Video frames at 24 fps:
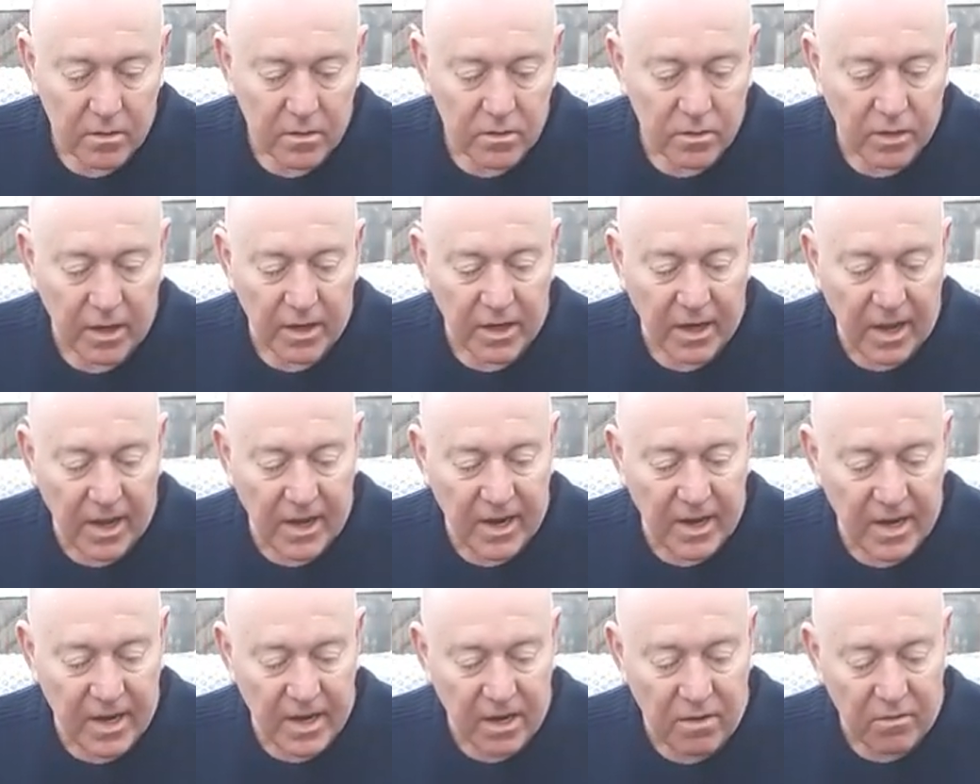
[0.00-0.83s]
trying to get
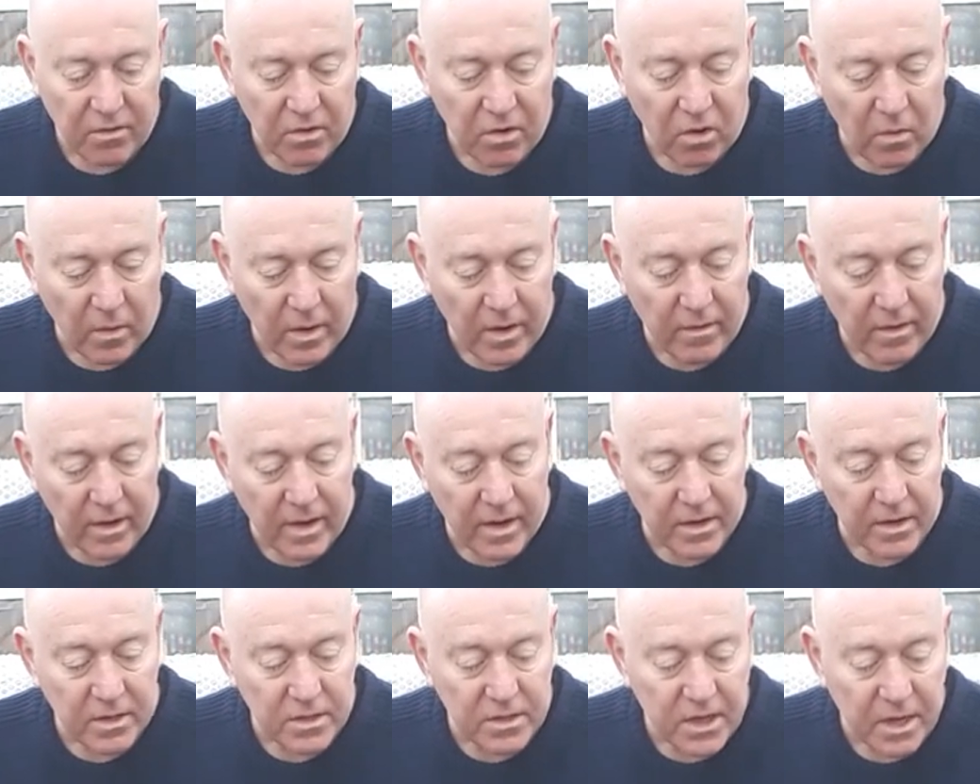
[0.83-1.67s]
it even all the way
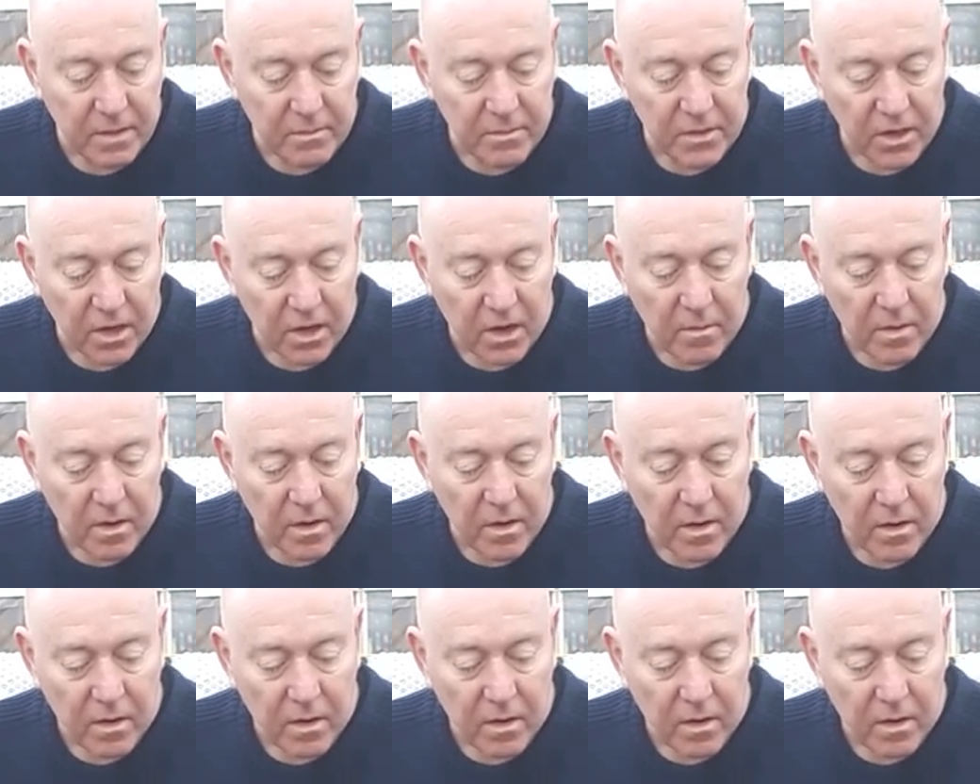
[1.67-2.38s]
around at the same time.